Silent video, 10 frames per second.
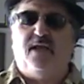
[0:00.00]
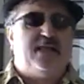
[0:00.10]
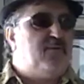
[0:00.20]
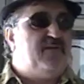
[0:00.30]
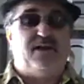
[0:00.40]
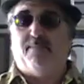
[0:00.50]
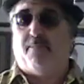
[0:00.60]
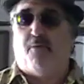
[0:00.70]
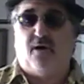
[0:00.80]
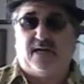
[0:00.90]
They won't even name a
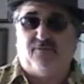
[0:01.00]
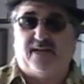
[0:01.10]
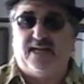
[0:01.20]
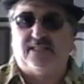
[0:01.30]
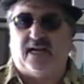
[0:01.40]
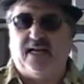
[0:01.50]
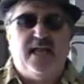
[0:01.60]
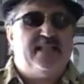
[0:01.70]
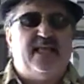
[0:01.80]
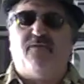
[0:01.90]
park after Kate Steinle.
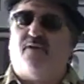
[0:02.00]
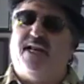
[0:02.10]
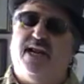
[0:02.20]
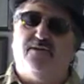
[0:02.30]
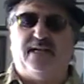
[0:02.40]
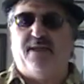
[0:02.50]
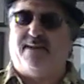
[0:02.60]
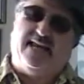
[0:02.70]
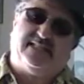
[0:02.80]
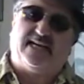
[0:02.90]
They don't want to hear the name
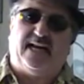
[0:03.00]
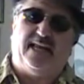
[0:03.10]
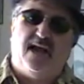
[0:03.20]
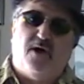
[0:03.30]
Kate Steinle.